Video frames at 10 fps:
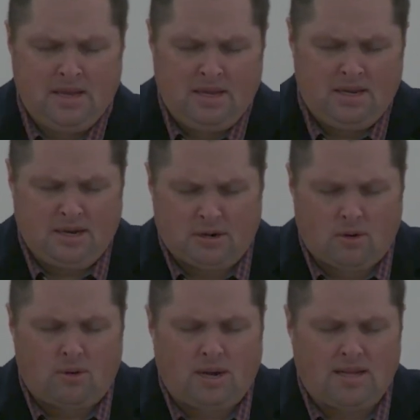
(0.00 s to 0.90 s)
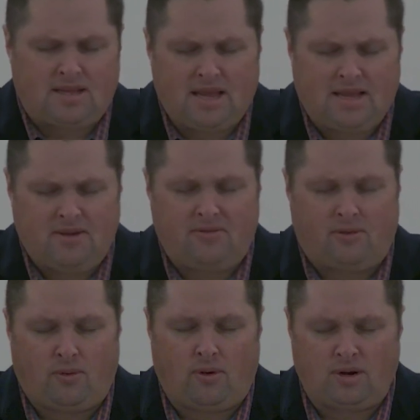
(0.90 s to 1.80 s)
Dear Lord, I thank you
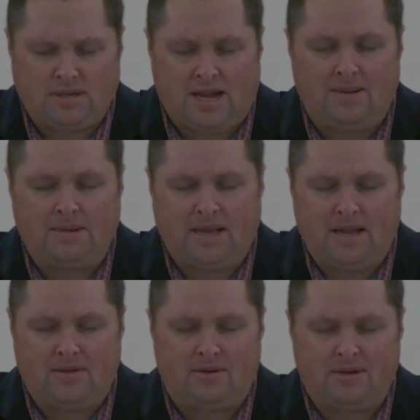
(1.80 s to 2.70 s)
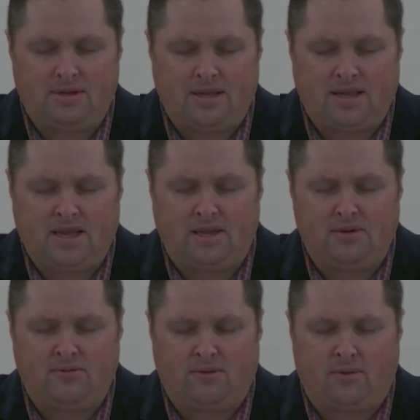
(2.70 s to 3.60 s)
for our time together and thank you
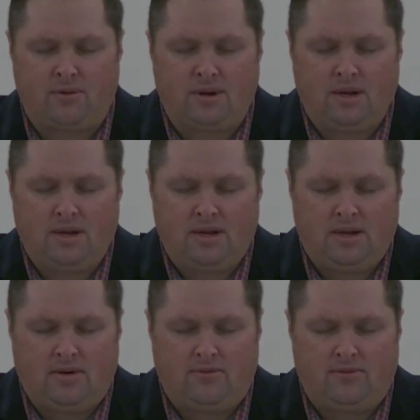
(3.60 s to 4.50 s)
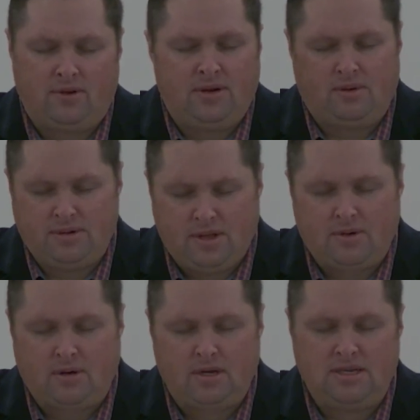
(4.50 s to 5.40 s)
for you know, another
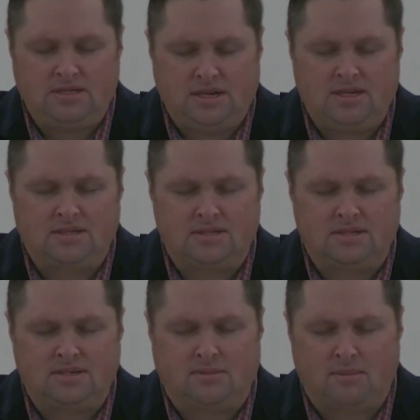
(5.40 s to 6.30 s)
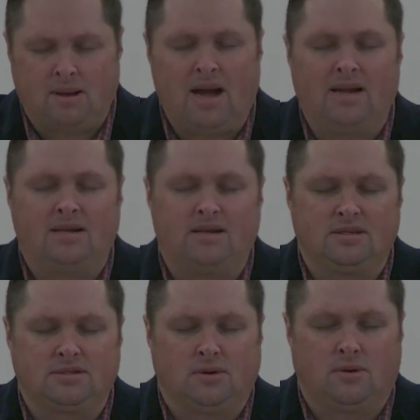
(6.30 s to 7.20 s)
look at Genesis and reminding us,
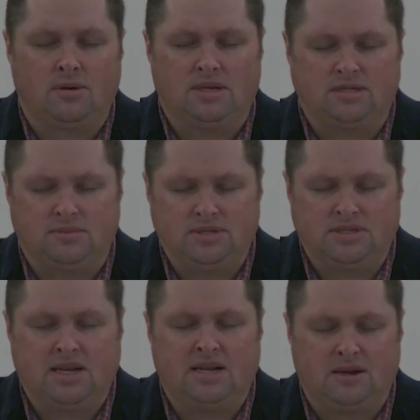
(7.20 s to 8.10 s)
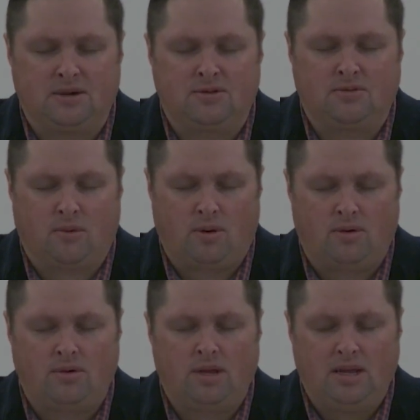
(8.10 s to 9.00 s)
Lord, that when sin entered into the
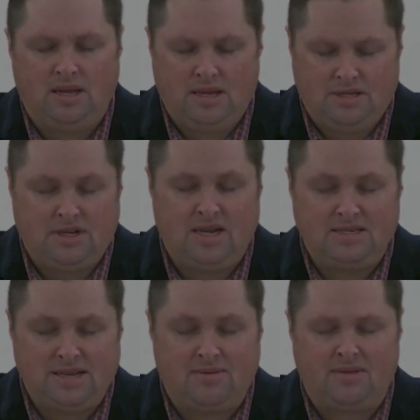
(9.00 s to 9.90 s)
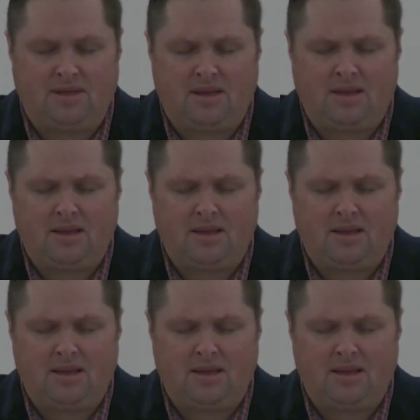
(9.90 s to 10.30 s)
world, it changed everything.